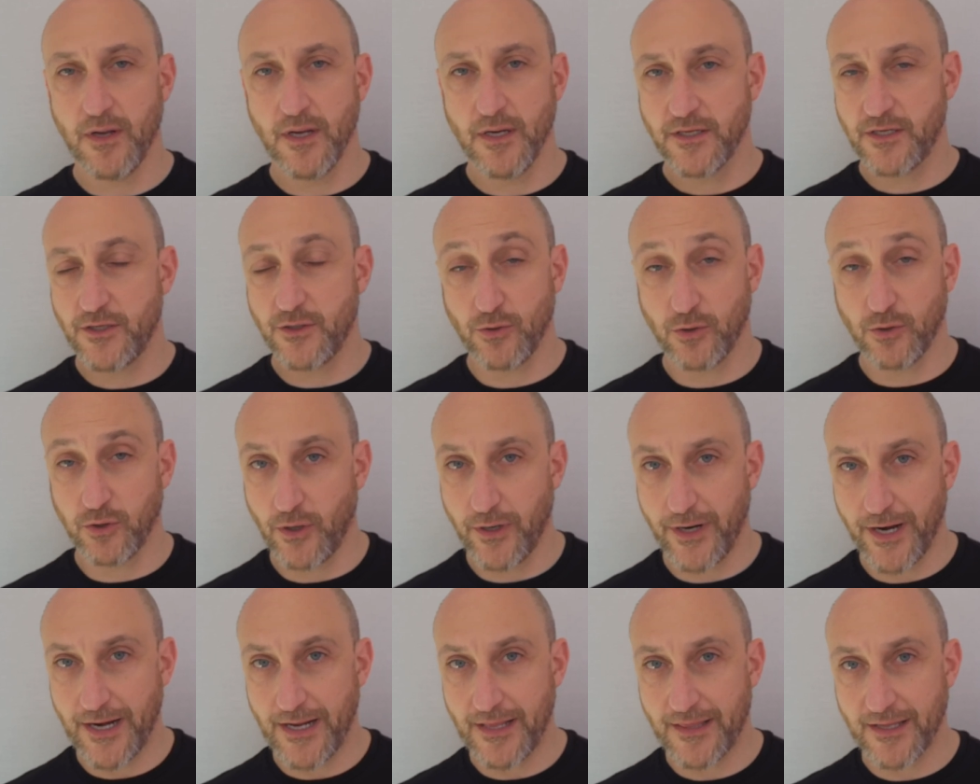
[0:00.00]
Did you
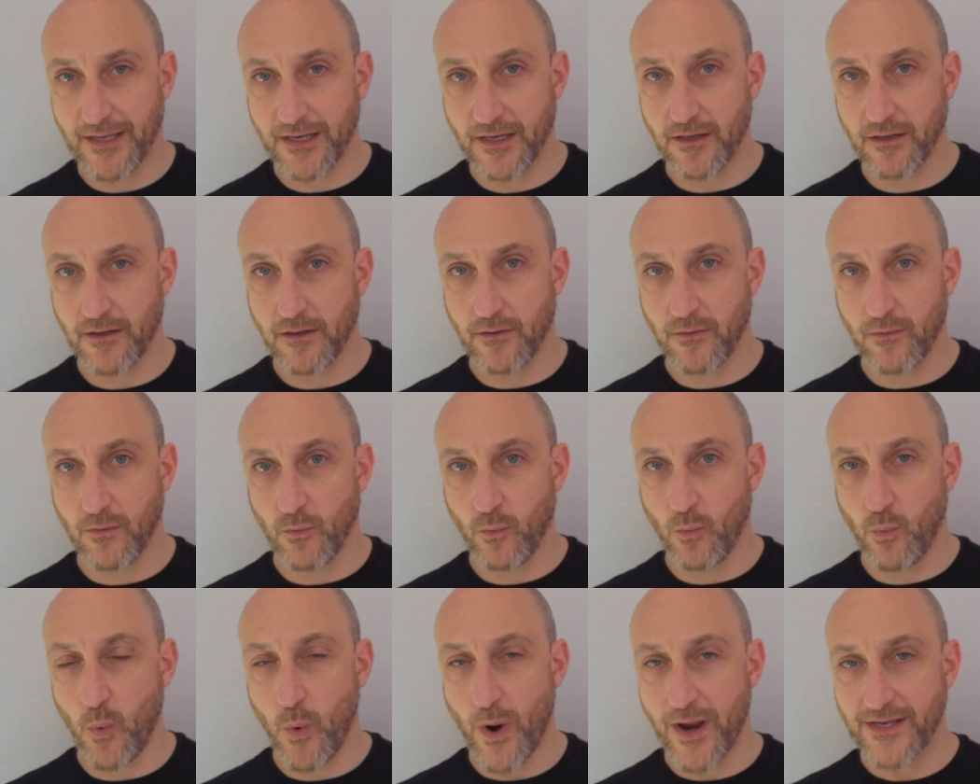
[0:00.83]
learn anything
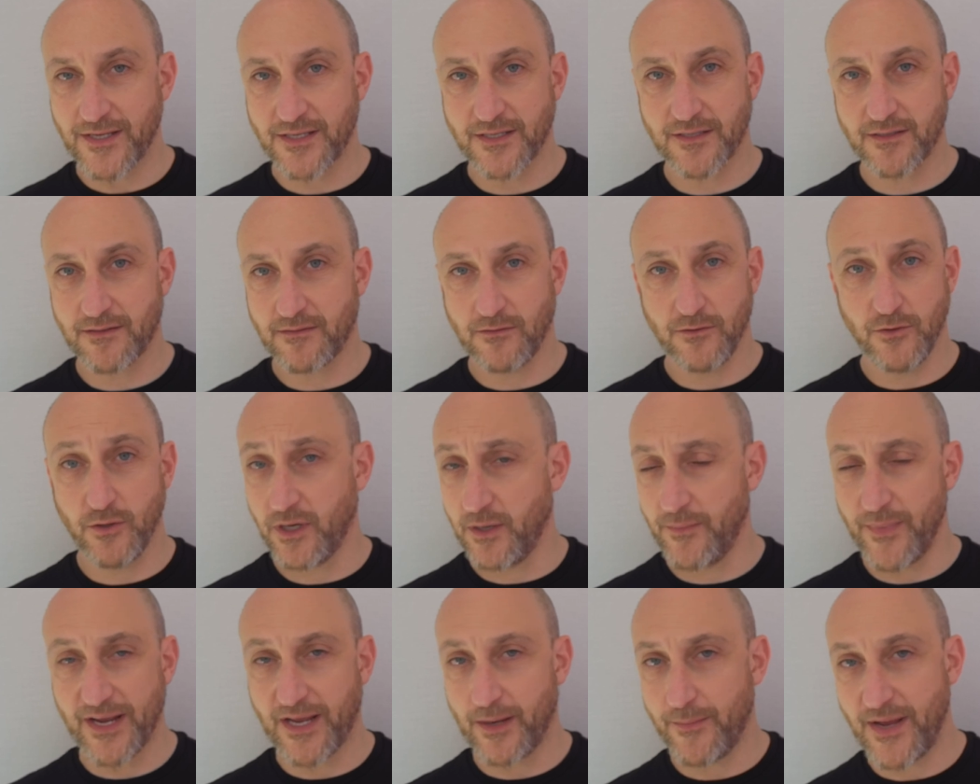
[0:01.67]
once you can
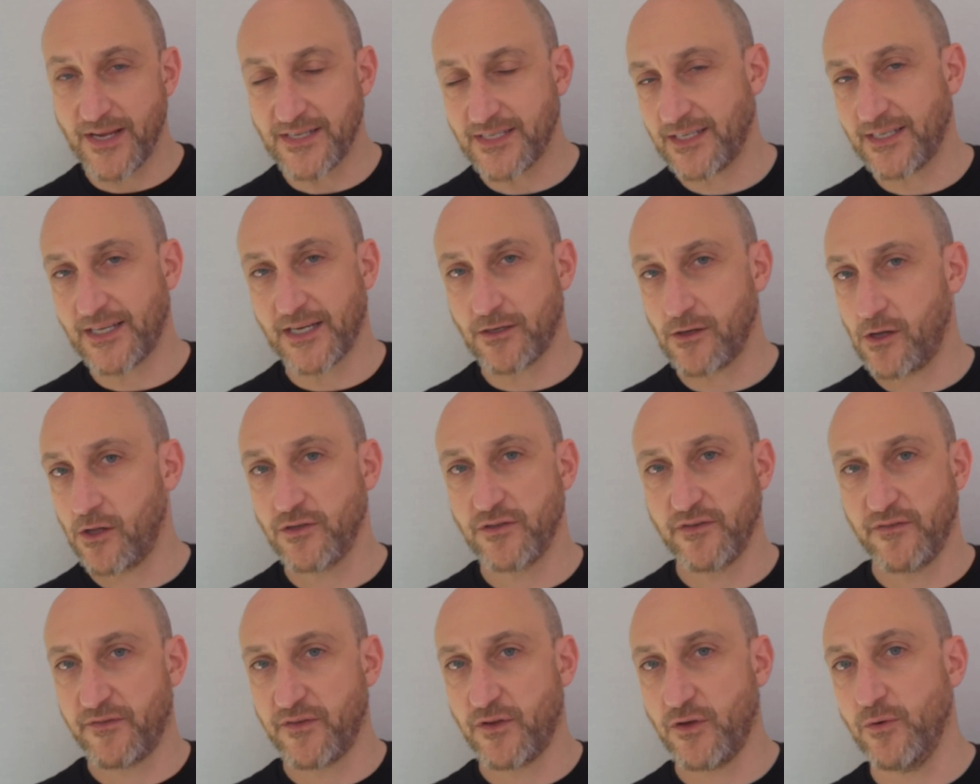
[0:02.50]
make amazing
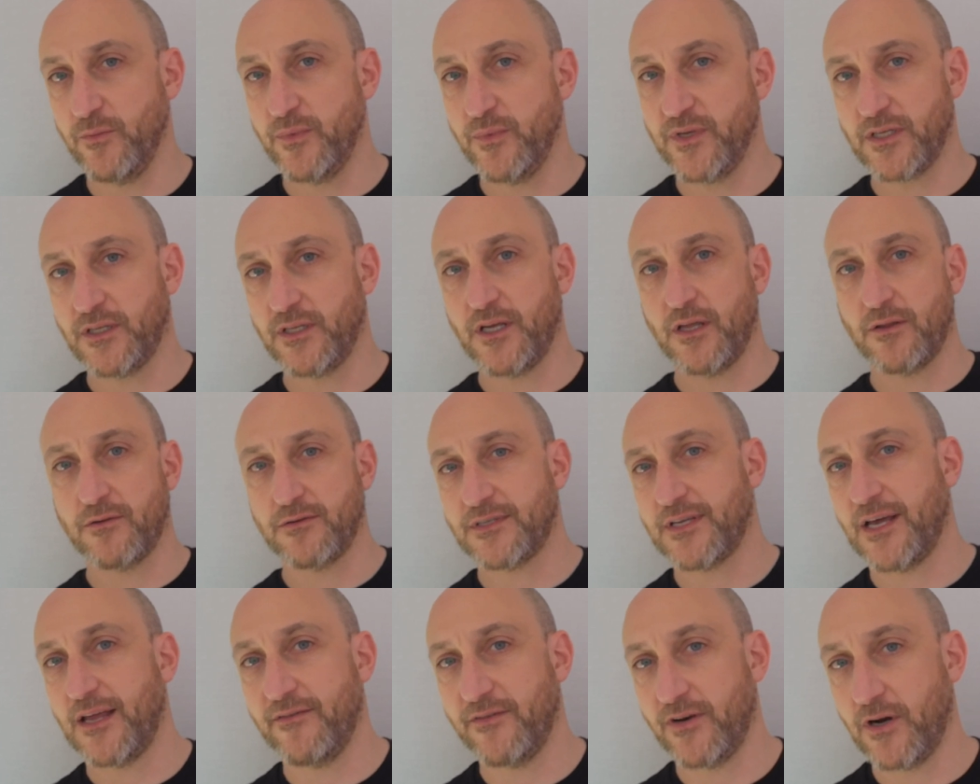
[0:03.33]
technology if the humans on the other
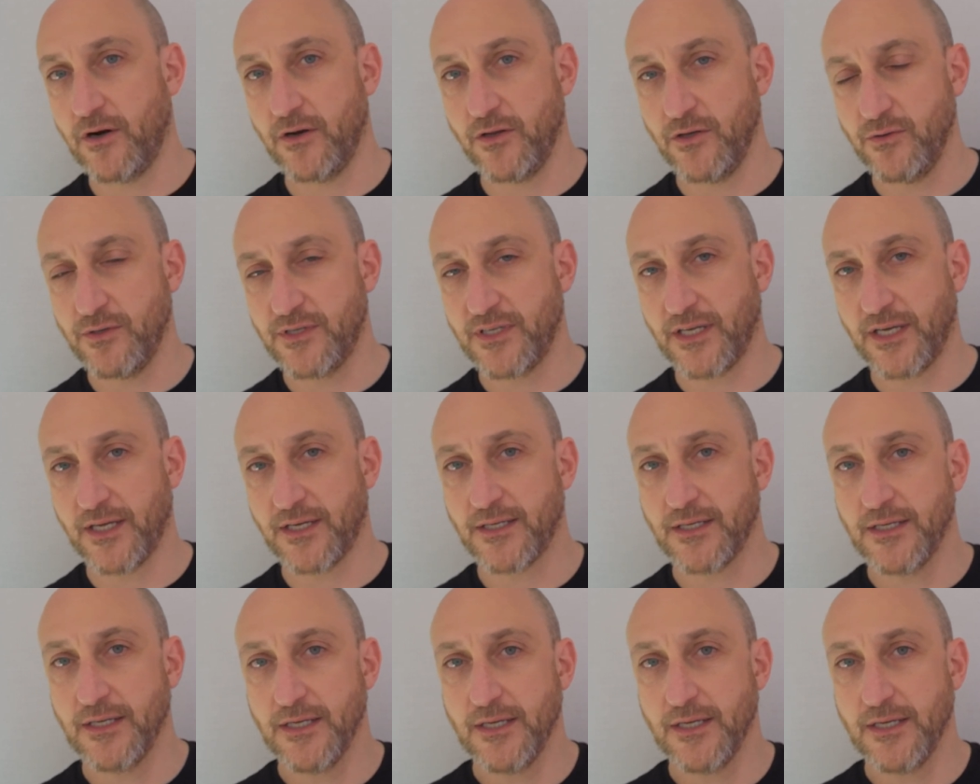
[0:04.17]
side of it aren't using it?